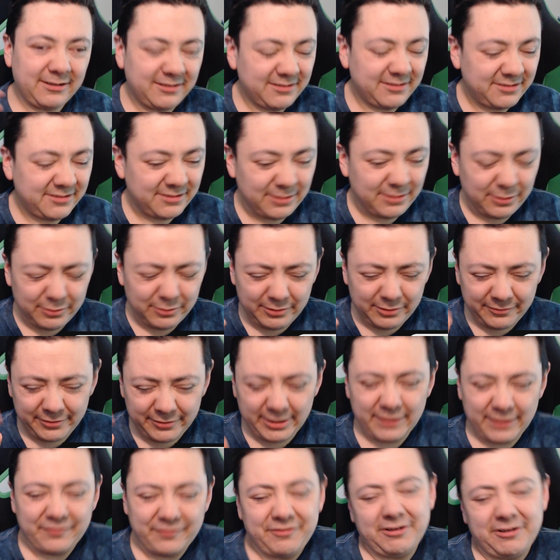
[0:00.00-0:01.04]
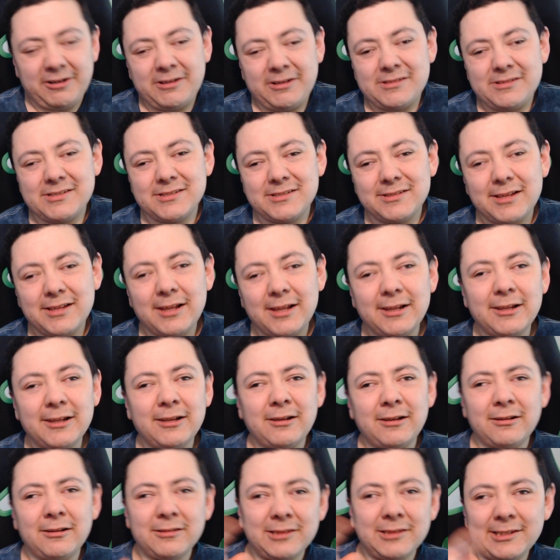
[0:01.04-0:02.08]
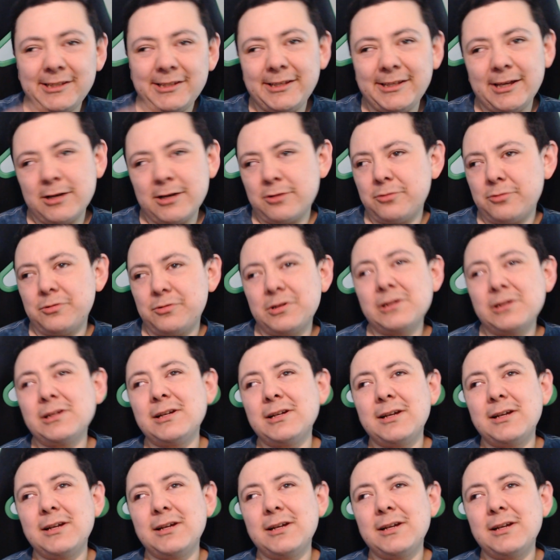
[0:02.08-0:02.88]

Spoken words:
So if you have Aries Ascendant, Leo